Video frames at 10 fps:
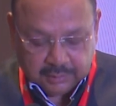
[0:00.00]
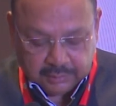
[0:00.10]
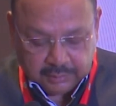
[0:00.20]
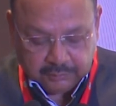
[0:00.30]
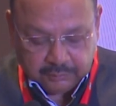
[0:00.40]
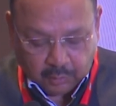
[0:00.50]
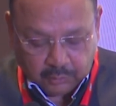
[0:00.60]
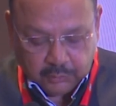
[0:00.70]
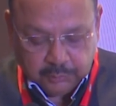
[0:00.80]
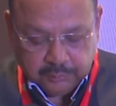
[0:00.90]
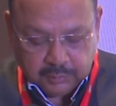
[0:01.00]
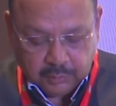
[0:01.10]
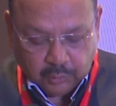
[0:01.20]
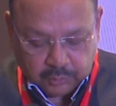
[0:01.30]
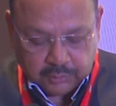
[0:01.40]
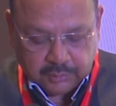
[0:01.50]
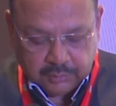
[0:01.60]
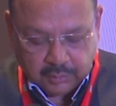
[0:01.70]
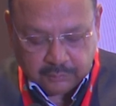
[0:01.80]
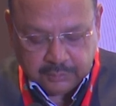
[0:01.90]
the volume growth
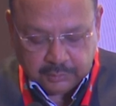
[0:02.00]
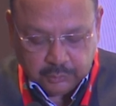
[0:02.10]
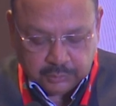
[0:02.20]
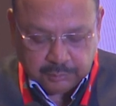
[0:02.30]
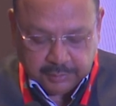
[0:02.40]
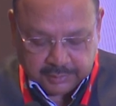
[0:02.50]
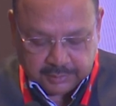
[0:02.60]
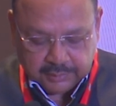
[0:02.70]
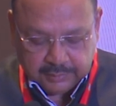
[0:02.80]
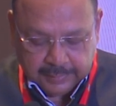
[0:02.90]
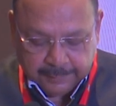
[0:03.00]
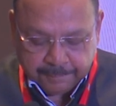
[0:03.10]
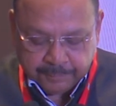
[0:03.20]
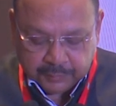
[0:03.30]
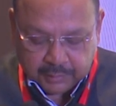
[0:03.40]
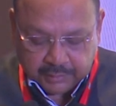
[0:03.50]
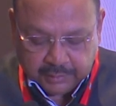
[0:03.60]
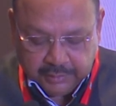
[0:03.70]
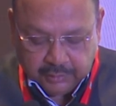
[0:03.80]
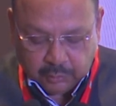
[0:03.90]
of the user base?
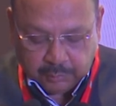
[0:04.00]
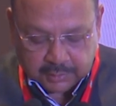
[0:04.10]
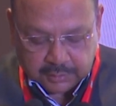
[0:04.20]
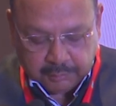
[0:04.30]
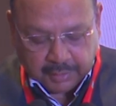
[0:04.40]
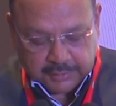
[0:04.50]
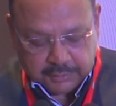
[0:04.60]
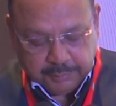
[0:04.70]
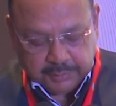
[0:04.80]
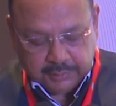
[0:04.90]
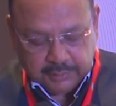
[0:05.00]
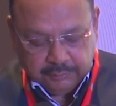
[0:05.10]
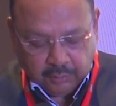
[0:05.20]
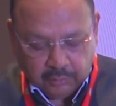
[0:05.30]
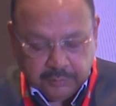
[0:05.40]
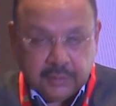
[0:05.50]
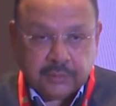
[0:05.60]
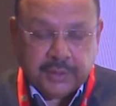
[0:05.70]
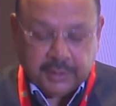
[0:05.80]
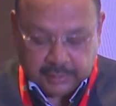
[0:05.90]
Key robust management, evolving
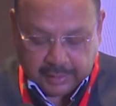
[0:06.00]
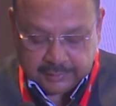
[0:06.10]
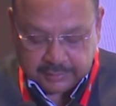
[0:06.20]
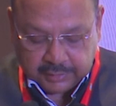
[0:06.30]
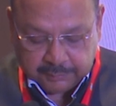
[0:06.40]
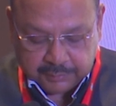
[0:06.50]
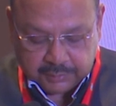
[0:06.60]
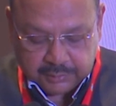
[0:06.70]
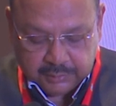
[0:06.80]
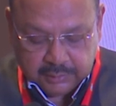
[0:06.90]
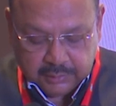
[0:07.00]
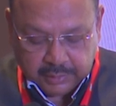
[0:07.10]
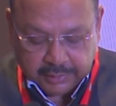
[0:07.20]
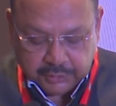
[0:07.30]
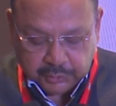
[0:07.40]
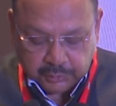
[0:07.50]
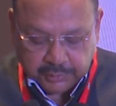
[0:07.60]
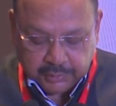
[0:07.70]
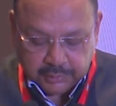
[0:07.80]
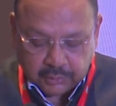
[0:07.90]
threat landscapes,
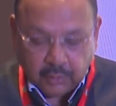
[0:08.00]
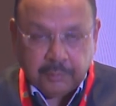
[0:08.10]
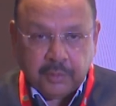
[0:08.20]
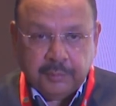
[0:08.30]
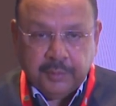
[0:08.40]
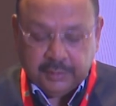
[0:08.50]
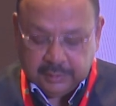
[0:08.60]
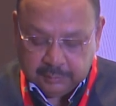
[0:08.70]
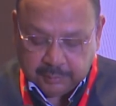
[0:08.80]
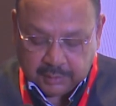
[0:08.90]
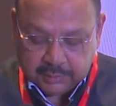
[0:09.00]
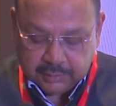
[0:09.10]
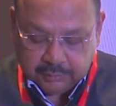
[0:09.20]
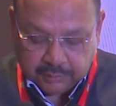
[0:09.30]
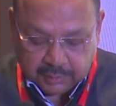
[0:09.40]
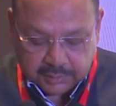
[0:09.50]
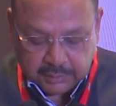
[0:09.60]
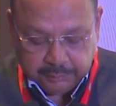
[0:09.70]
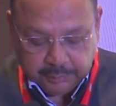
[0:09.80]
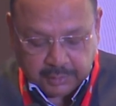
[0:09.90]
ensuring interoperability amongst diverse
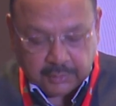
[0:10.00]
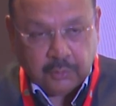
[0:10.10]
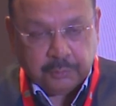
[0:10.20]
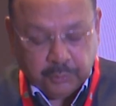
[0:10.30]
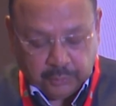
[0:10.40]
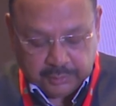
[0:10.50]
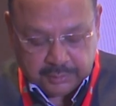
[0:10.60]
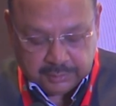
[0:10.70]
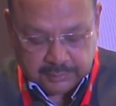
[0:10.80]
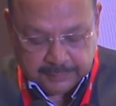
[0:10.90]
DPI components,